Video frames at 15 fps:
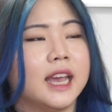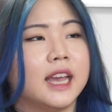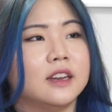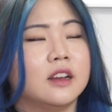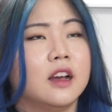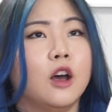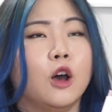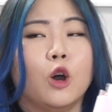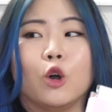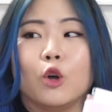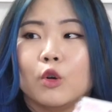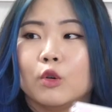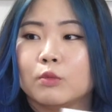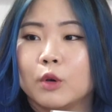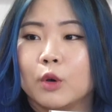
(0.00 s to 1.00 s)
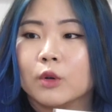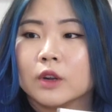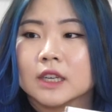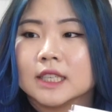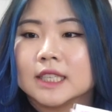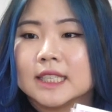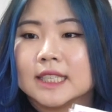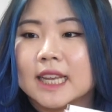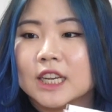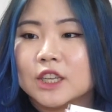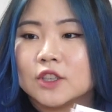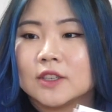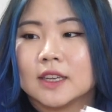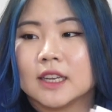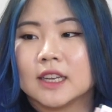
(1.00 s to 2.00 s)
and home
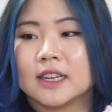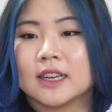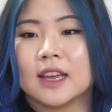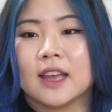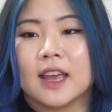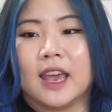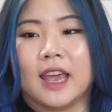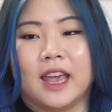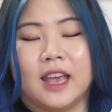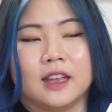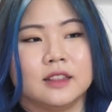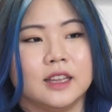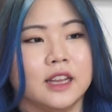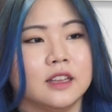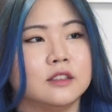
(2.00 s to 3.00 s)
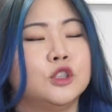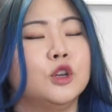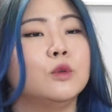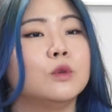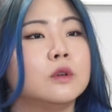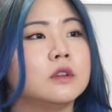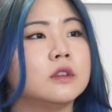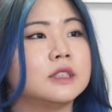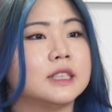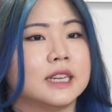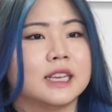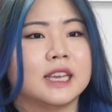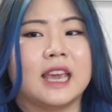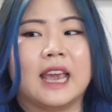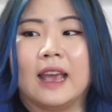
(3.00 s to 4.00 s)
organization and like tools
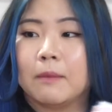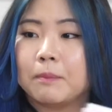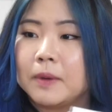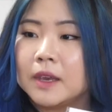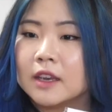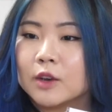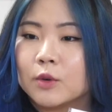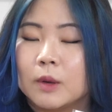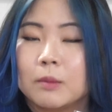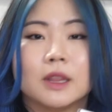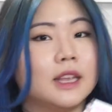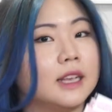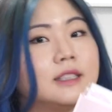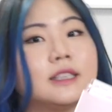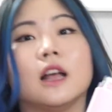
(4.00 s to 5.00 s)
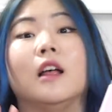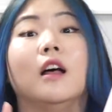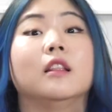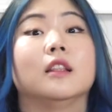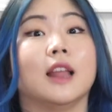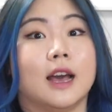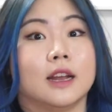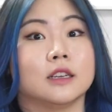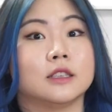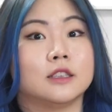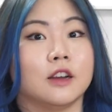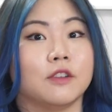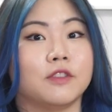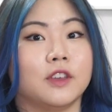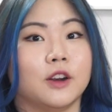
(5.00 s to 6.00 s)
and camping equipment. They sell a lot of
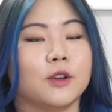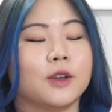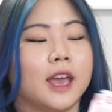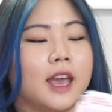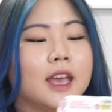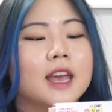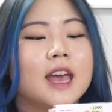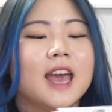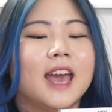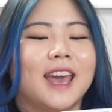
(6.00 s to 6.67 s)
stuff there, okay?